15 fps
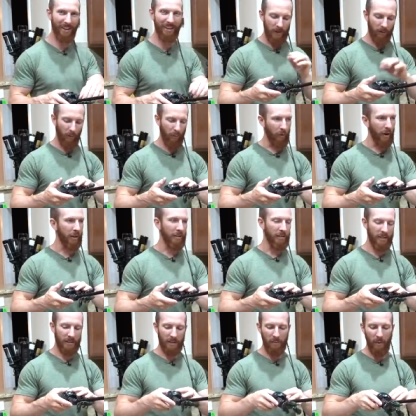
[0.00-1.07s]
Different braking
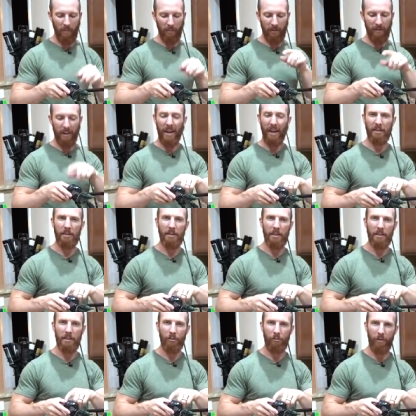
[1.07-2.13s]
system. I believe the XT
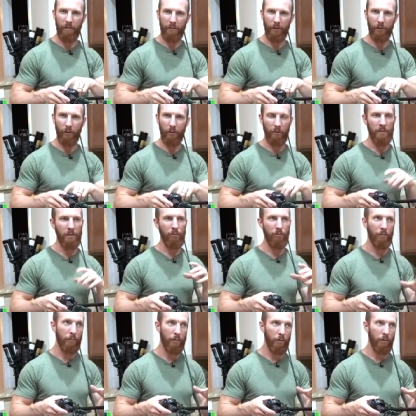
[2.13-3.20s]
is centrifugal or
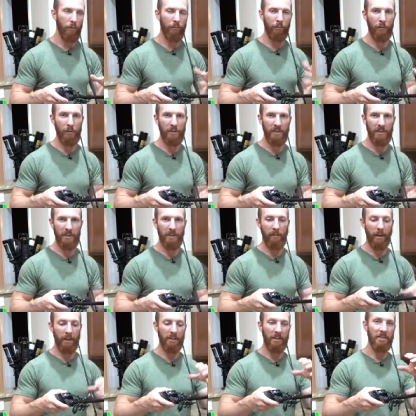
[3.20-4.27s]
centrifugal versus
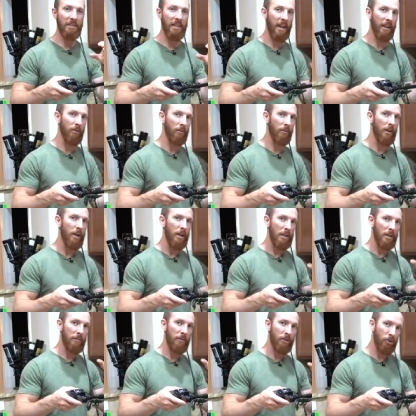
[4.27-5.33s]
even like the standard,
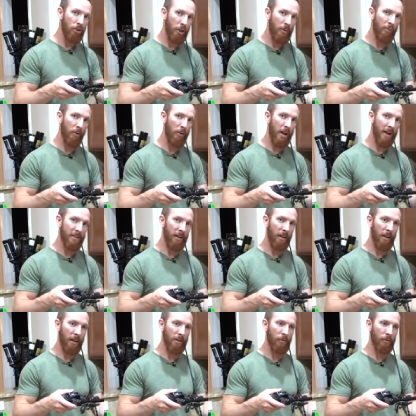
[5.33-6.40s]
even cheaper
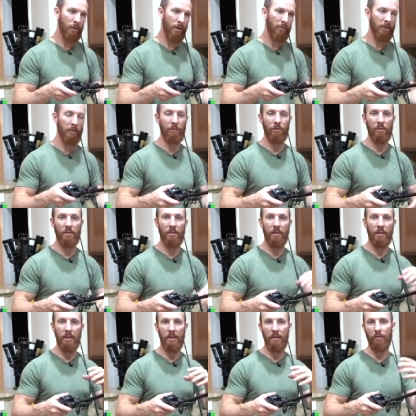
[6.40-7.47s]
SLX, which I believe is just
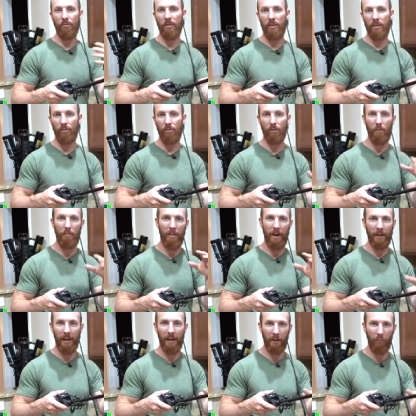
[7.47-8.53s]
the traditional
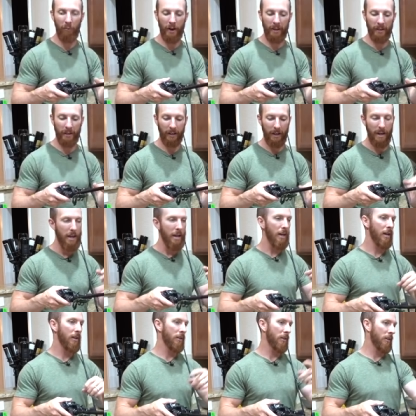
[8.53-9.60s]
magnetic braking.
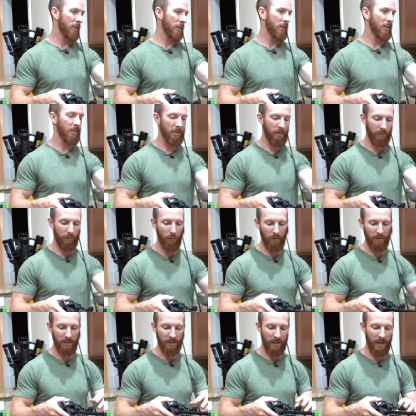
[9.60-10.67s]
And then the DC, of
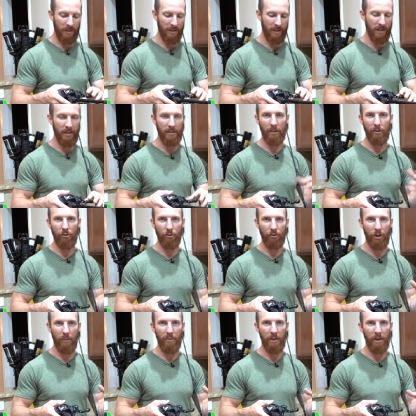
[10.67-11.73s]
course, has got the uh, digital
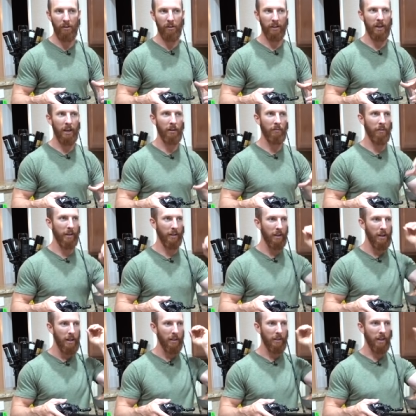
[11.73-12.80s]
chip in there that kind of like
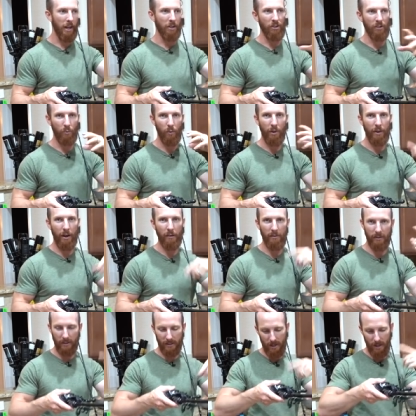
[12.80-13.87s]
gauges
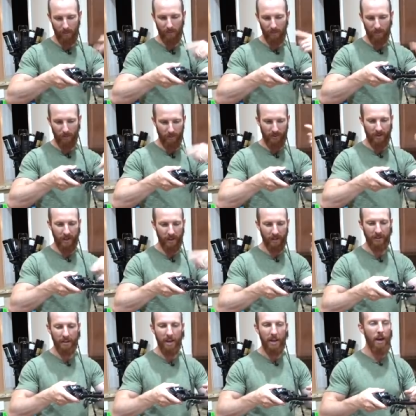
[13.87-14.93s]
1,000 times per second